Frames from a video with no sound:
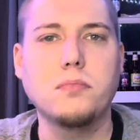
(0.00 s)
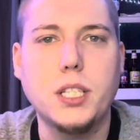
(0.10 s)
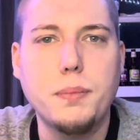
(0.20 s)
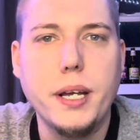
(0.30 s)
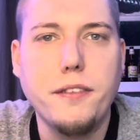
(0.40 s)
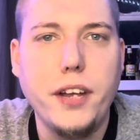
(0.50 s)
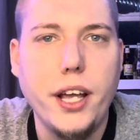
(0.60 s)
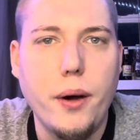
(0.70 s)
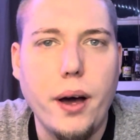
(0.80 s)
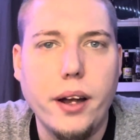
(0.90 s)
Let's make a
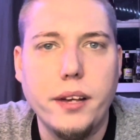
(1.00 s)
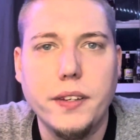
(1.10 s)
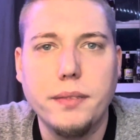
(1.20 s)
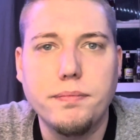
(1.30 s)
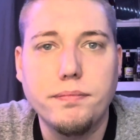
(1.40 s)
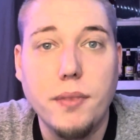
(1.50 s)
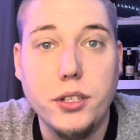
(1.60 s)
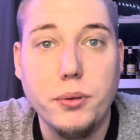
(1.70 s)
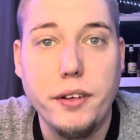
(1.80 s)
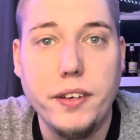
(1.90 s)
video out of it.
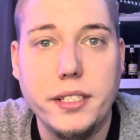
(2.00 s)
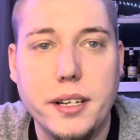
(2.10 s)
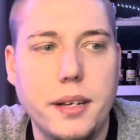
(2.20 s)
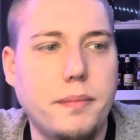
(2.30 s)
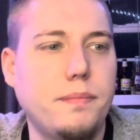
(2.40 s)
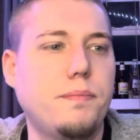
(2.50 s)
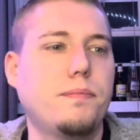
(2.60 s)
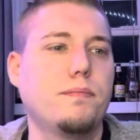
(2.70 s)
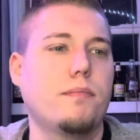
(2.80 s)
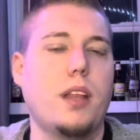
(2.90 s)
Let's revisit it.
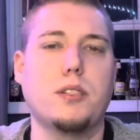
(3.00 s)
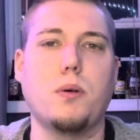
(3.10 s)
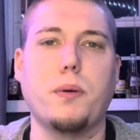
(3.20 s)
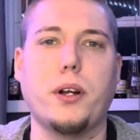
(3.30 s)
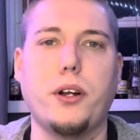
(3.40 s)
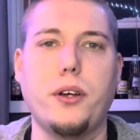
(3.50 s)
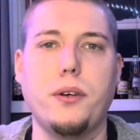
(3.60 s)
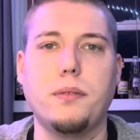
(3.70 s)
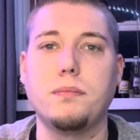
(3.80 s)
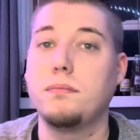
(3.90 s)
That's what we're going to do.